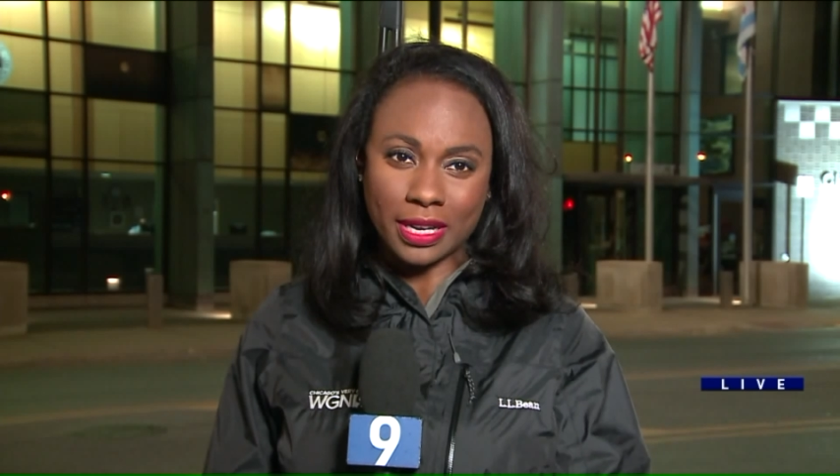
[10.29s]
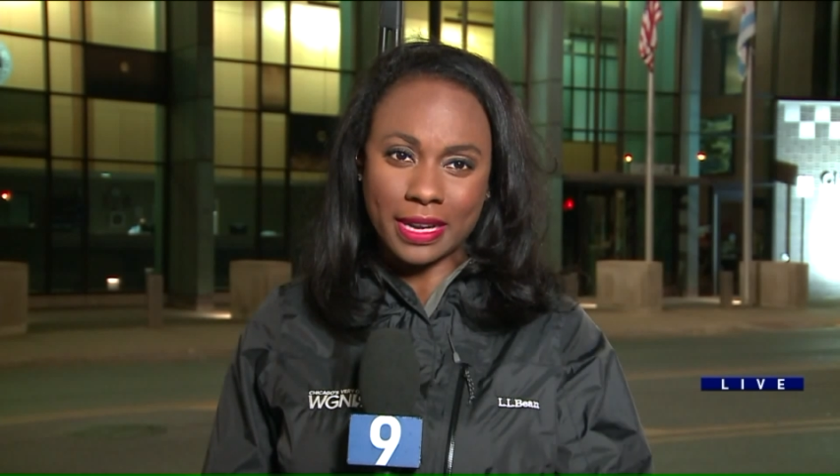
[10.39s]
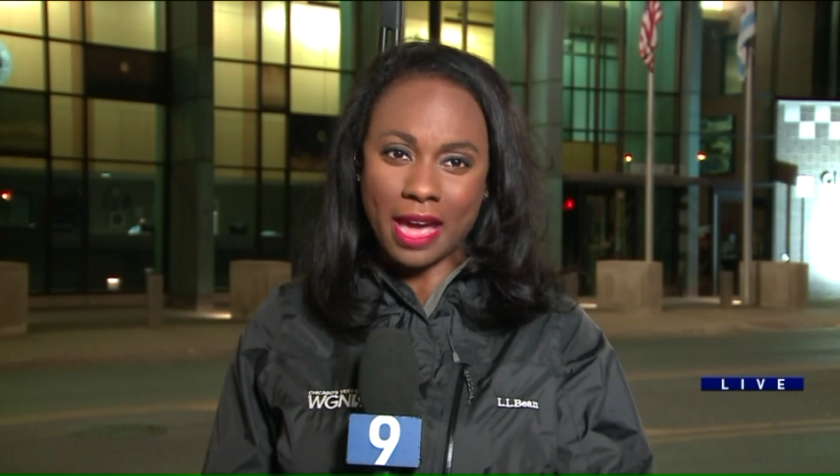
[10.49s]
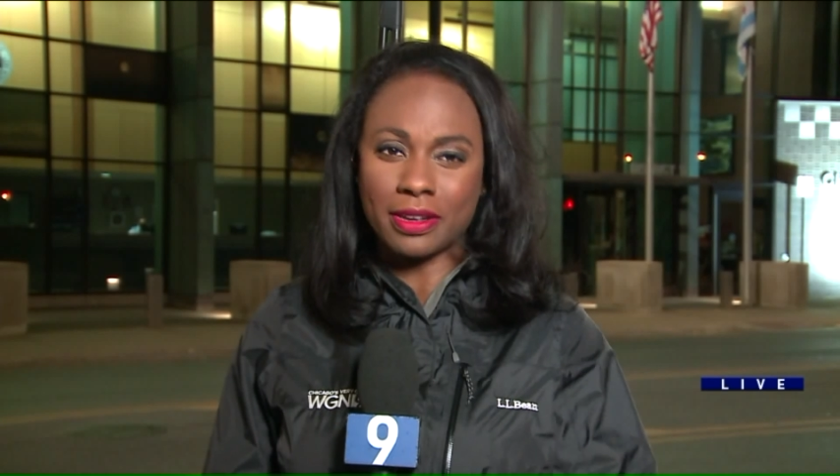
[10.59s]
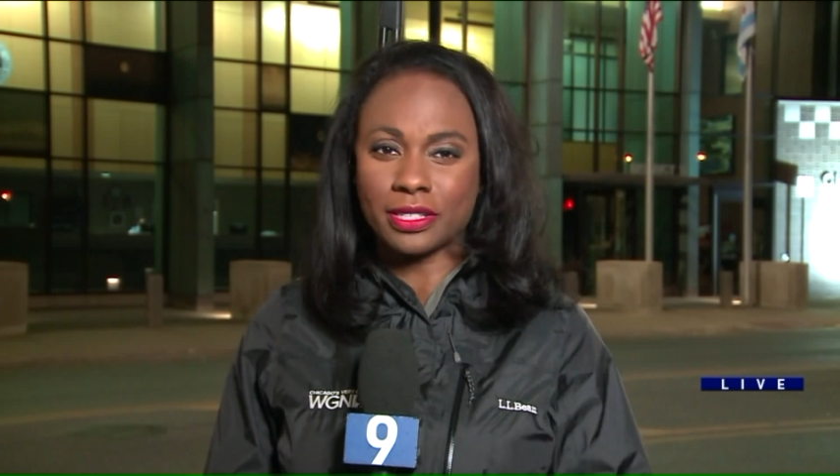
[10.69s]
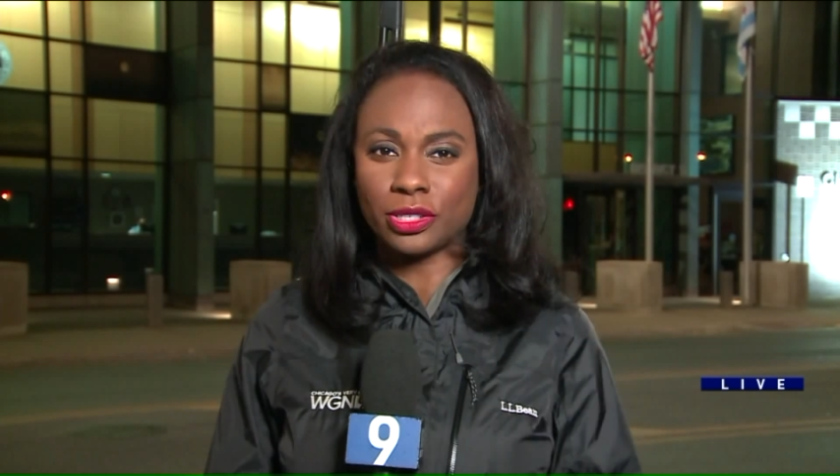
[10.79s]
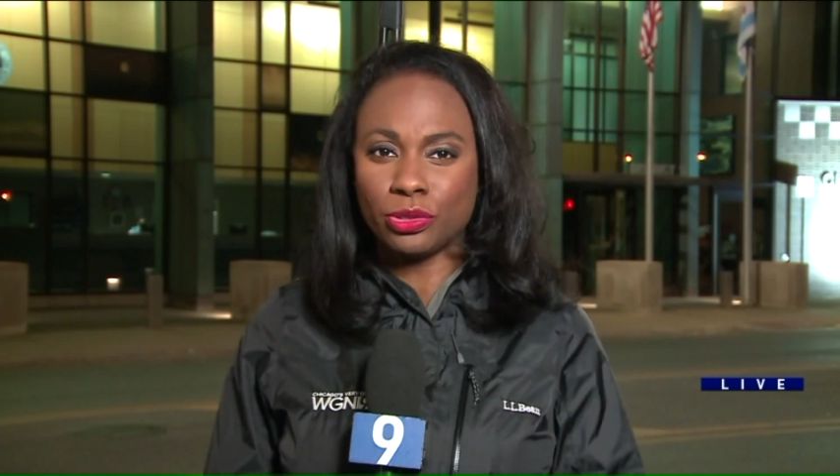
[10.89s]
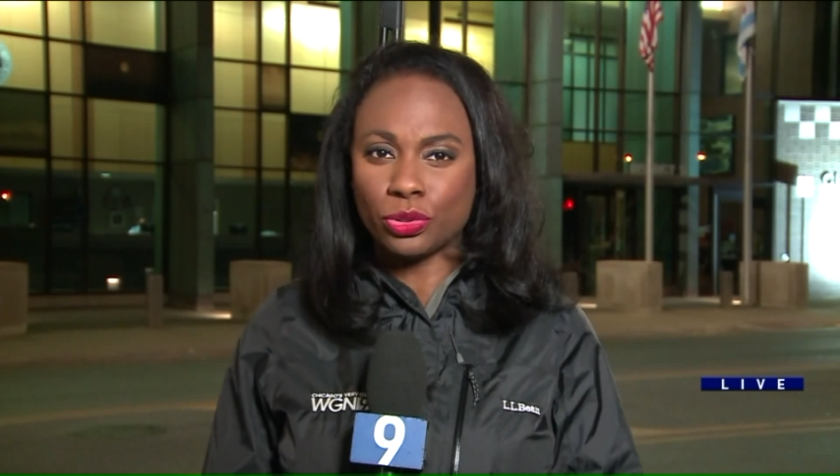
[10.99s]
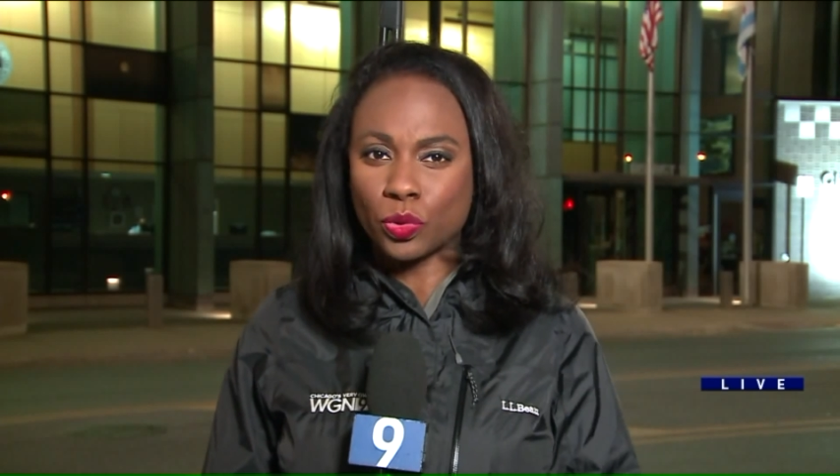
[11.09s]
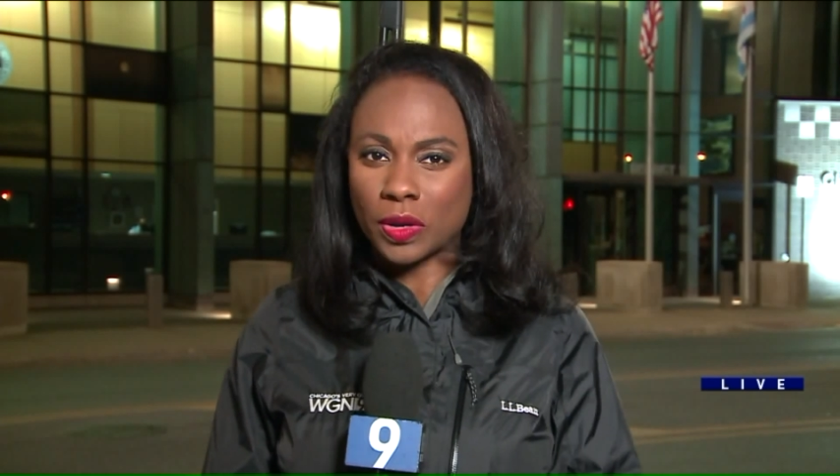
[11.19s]
Check it out.
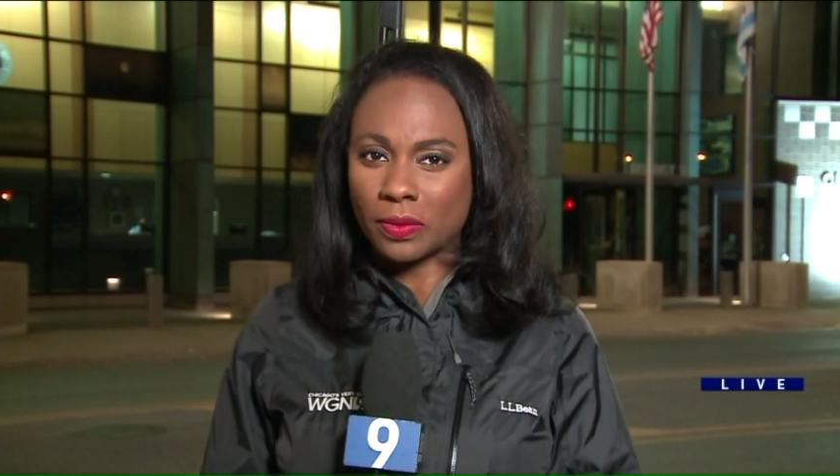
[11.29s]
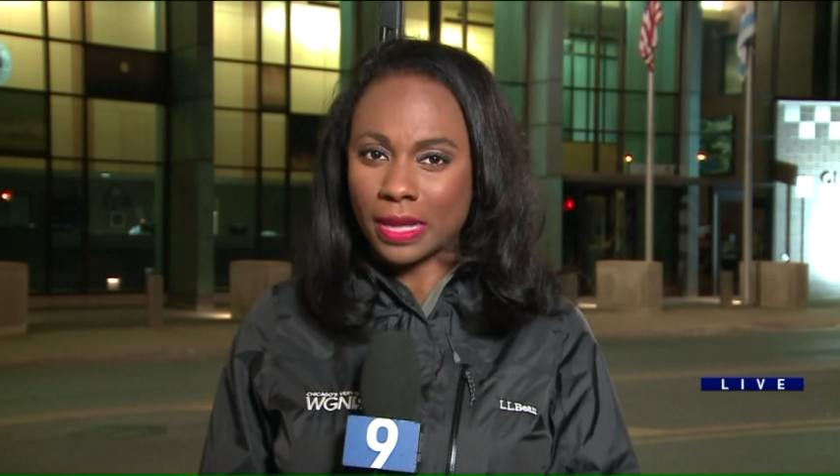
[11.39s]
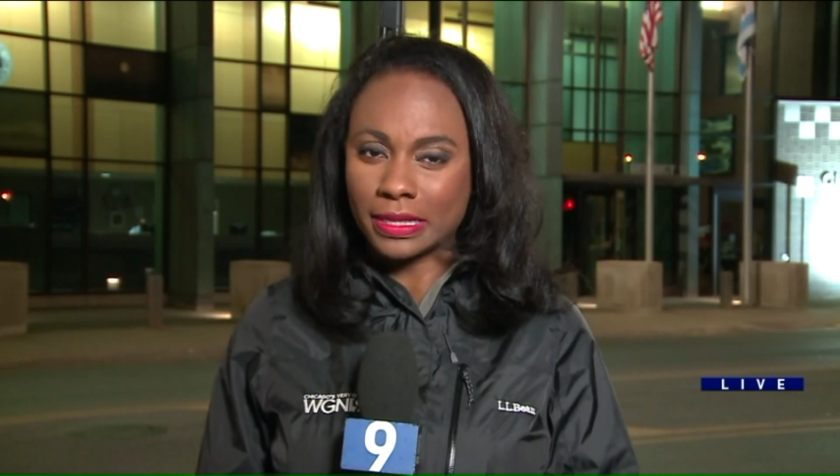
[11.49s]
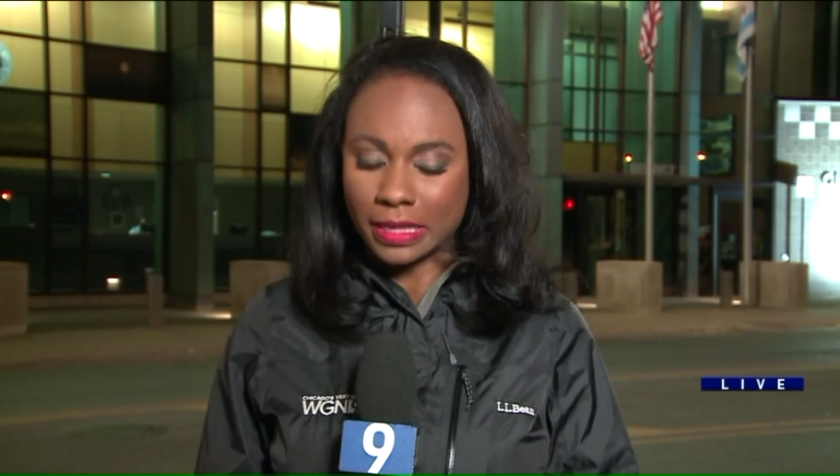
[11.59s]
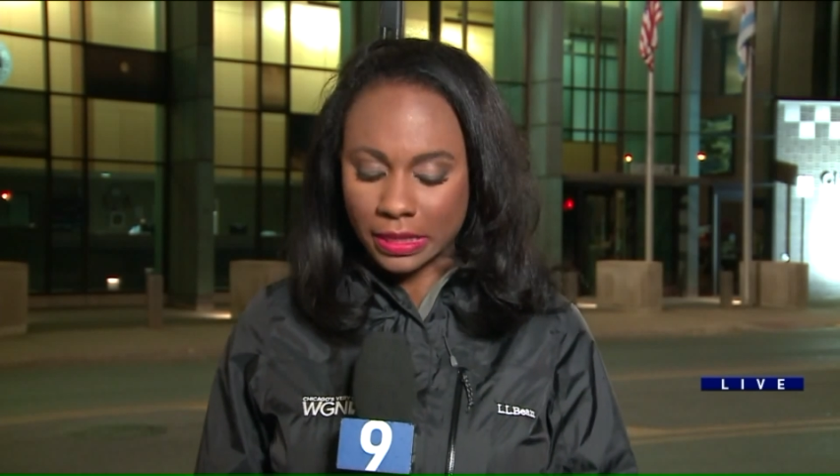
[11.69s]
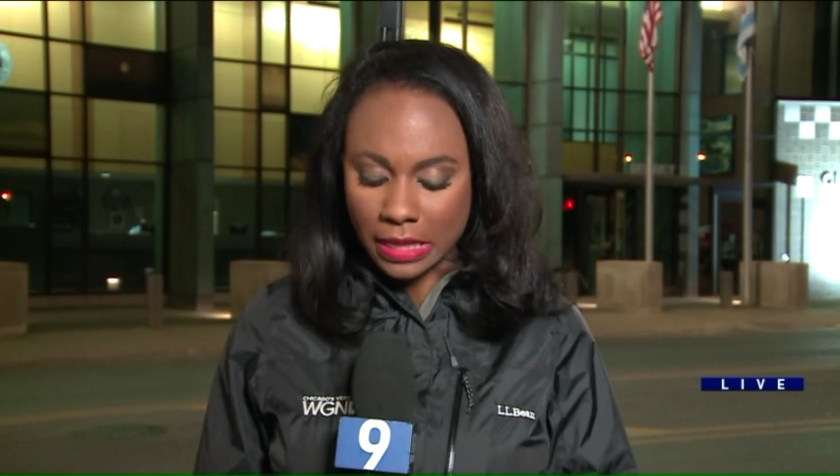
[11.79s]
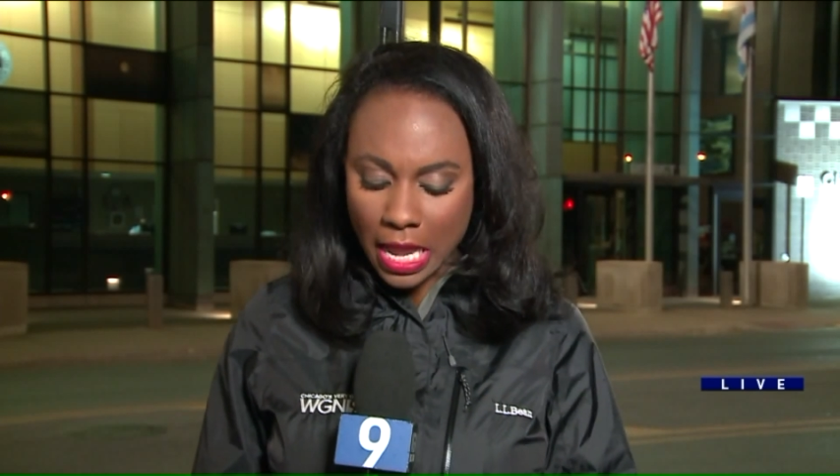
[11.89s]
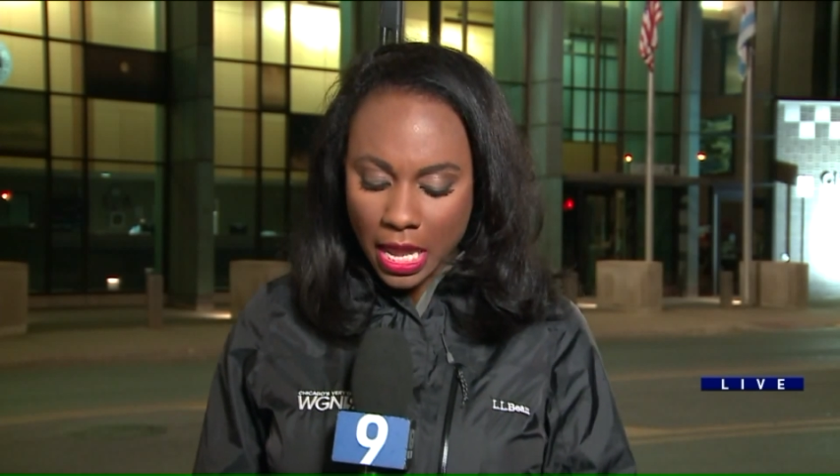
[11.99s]
It's a two story residence